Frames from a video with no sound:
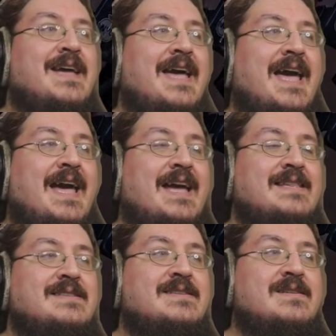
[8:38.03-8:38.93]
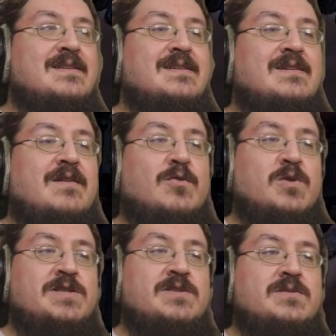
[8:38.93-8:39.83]
And of
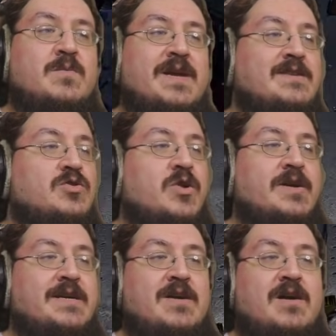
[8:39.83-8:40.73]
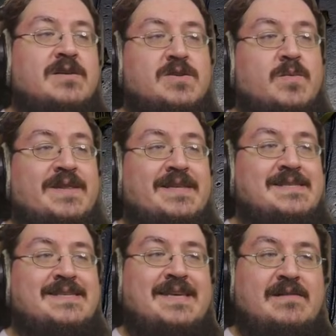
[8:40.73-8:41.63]
course, we can trigger it also with the
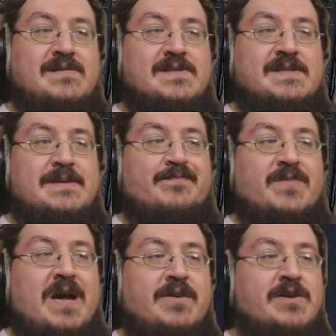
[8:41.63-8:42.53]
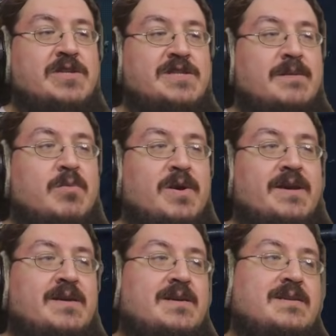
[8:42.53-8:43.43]
skills. Now here, just
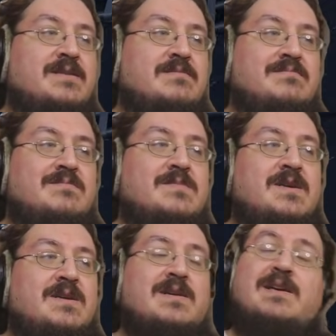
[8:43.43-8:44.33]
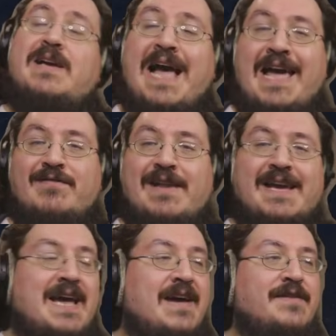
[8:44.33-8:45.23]
deploying a hive
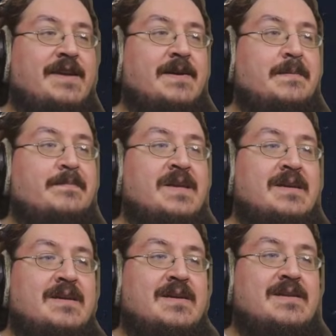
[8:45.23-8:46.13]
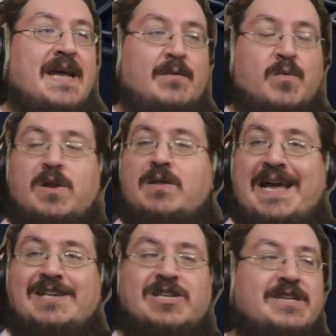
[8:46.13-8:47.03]
like I have here, that will
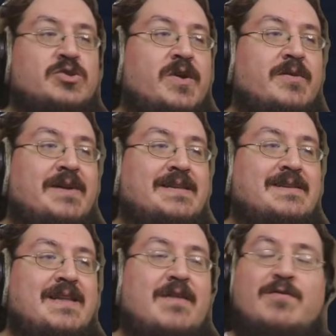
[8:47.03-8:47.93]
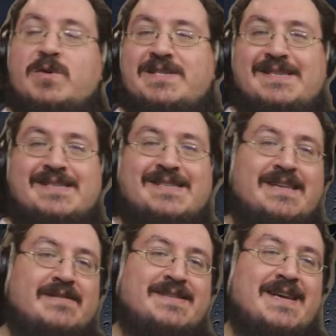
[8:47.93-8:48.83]
actually trigger it. Now, of course, the
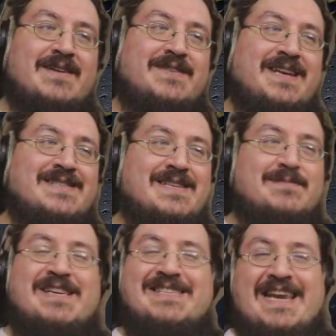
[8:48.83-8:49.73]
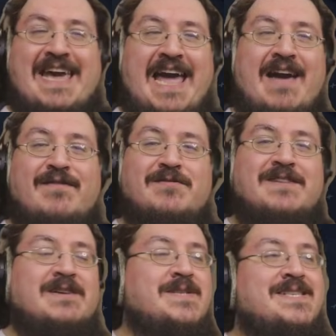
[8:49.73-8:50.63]
skill side of things is basically half of
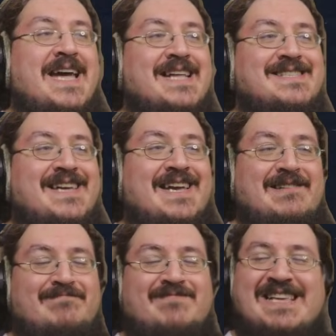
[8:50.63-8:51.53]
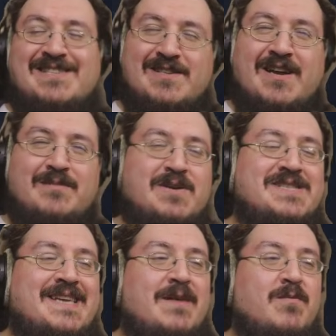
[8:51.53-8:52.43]
those stats, and that's not per
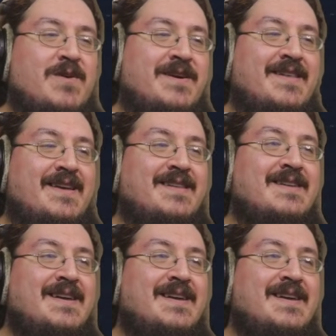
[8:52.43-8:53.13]
se worth it.